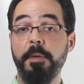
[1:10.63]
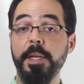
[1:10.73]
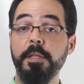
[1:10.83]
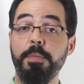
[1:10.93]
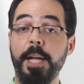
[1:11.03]
of
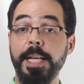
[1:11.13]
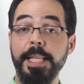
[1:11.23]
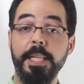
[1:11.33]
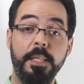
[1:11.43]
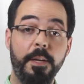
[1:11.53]

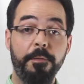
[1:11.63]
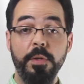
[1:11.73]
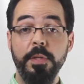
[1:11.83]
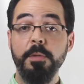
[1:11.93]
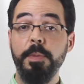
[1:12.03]
explaining the
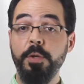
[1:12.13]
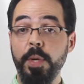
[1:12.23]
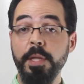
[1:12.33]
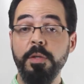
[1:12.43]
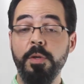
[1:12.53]
differences
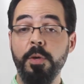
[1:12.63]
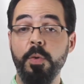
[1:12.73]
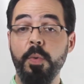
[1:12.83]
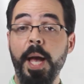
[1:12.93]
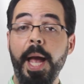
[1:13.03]
between the two